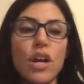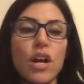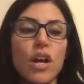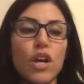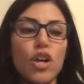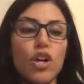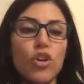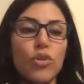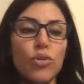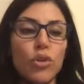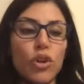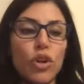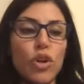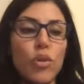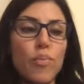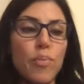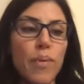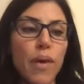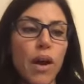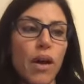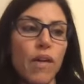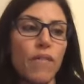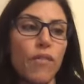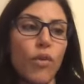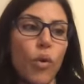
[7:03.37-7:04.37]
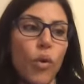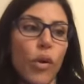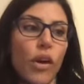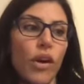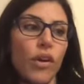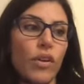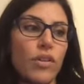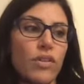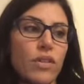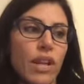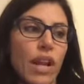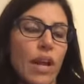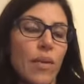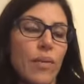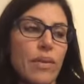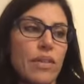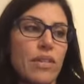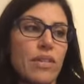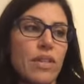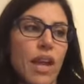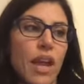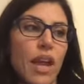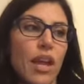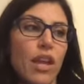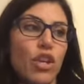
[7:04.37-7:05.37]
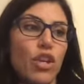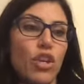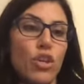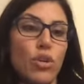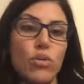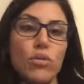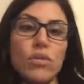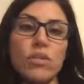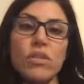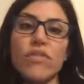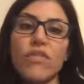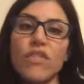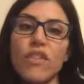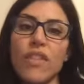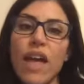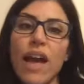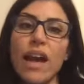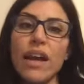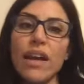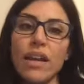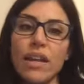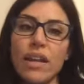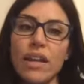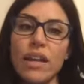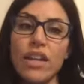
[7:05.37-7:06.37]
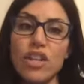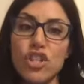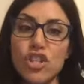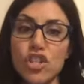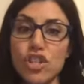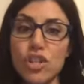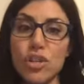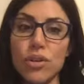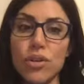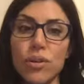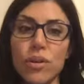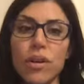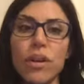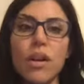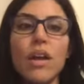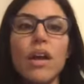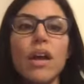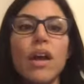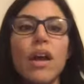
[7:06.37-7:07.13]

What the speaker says: a group of oils that I would say use for that issue,